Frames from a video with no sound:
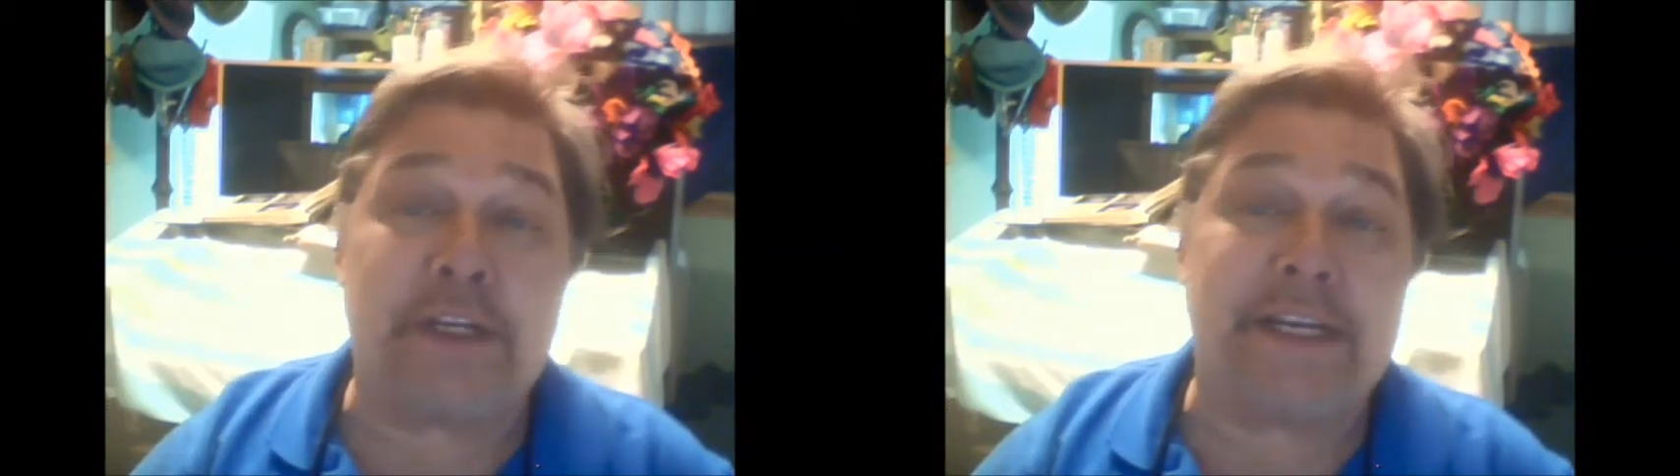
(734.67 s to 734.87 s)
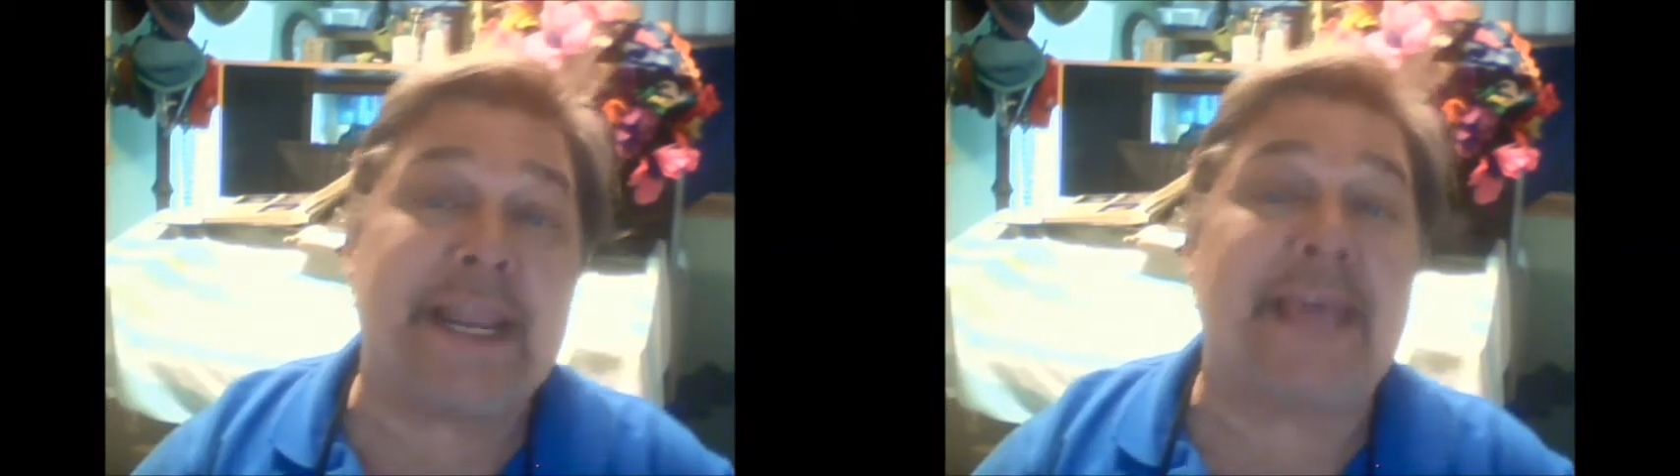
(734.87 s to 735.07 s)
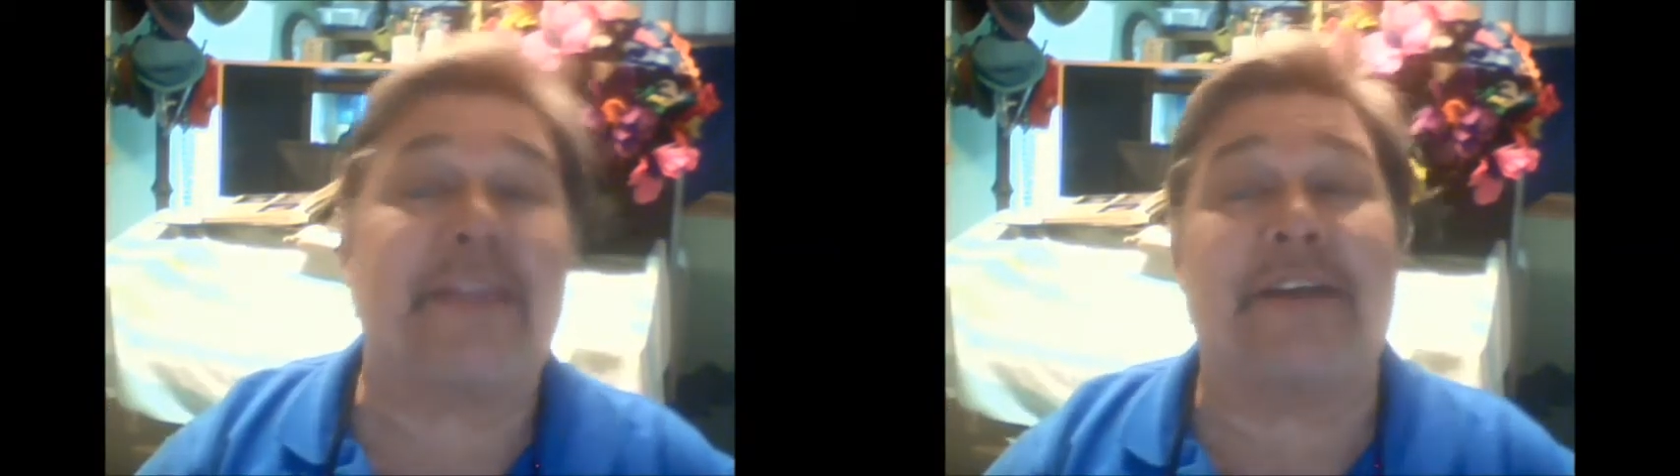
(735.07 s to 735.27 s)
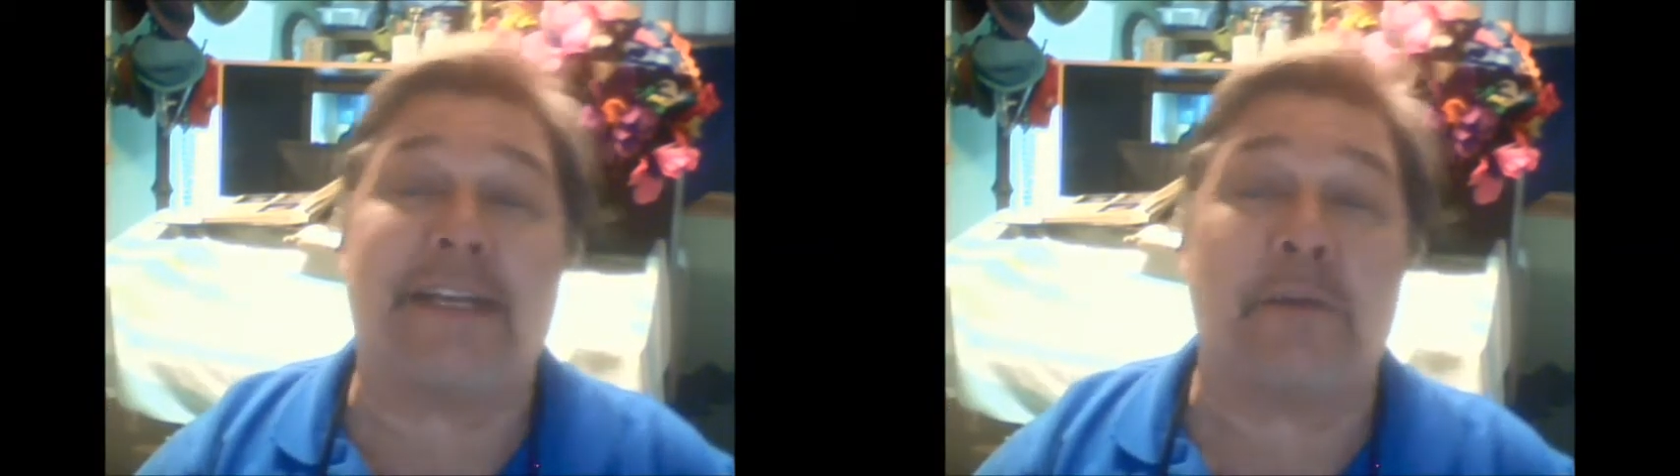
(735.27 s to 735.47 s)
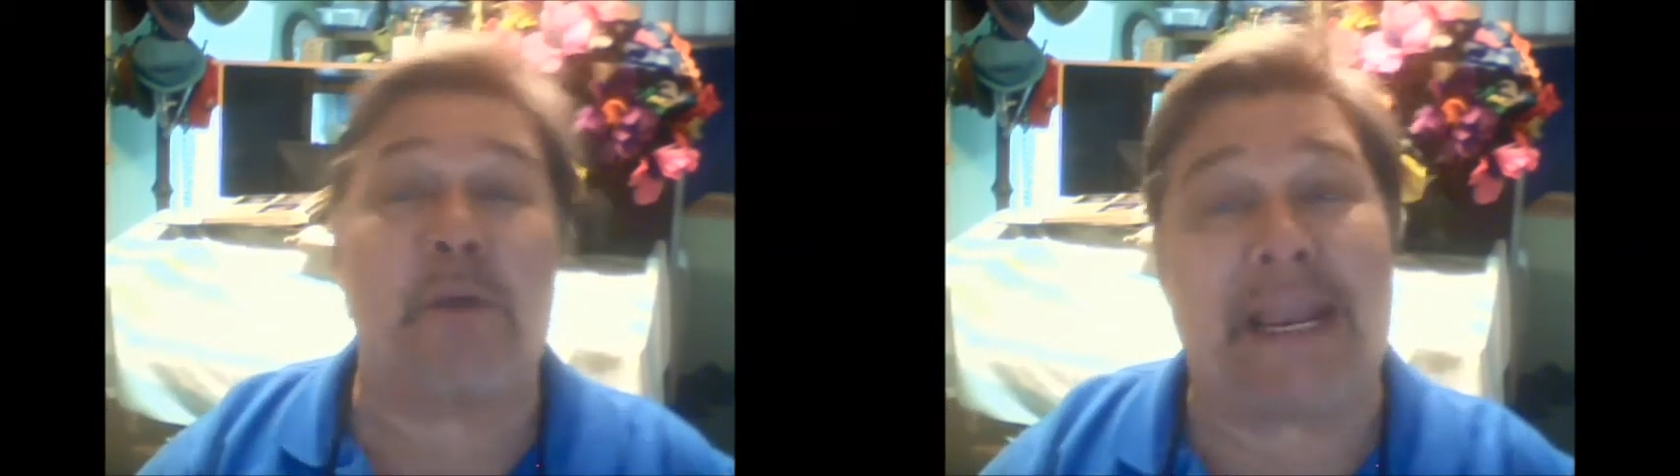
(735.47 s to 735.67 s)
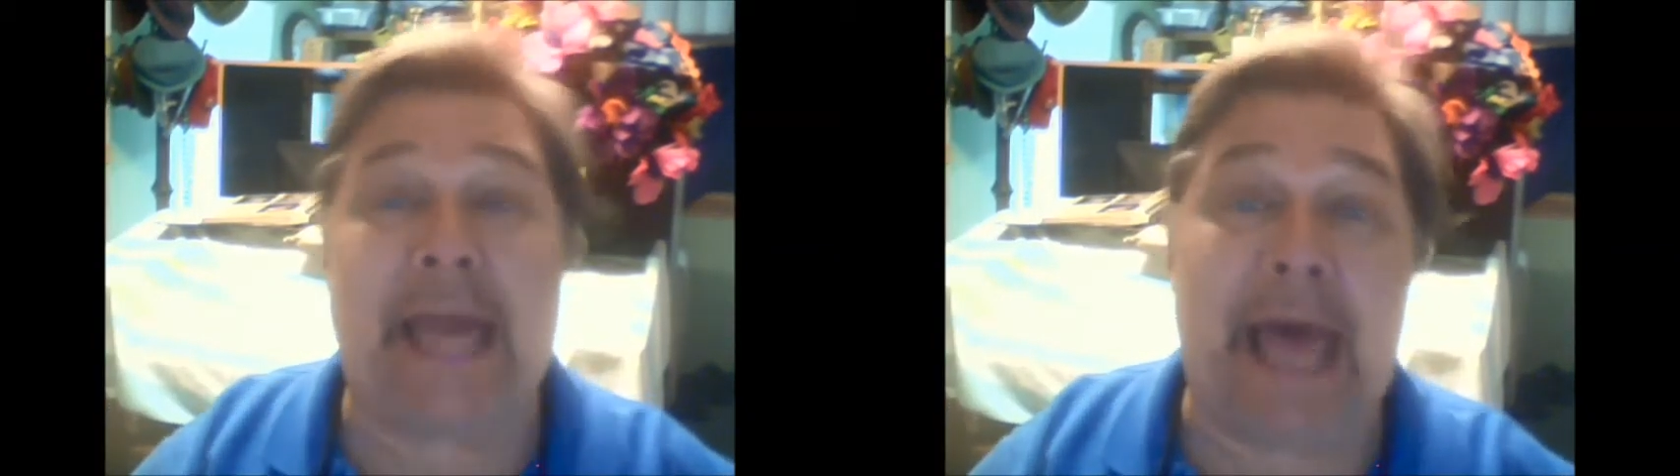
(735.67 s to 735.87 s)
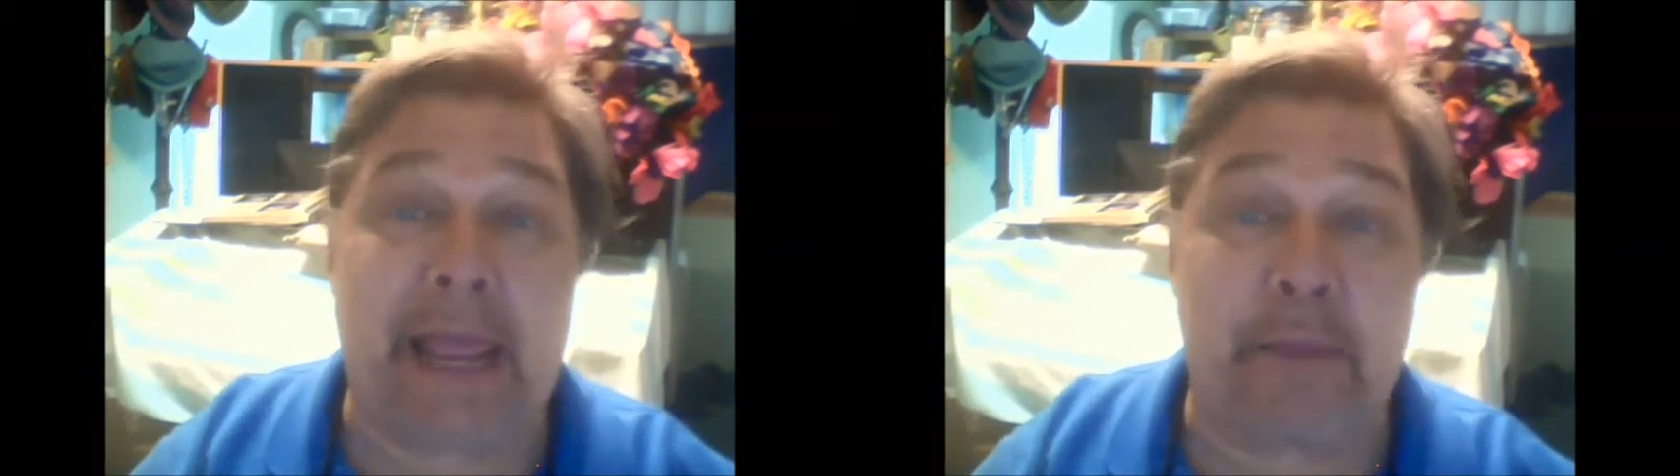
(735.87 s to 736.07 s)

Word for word: another little white lie.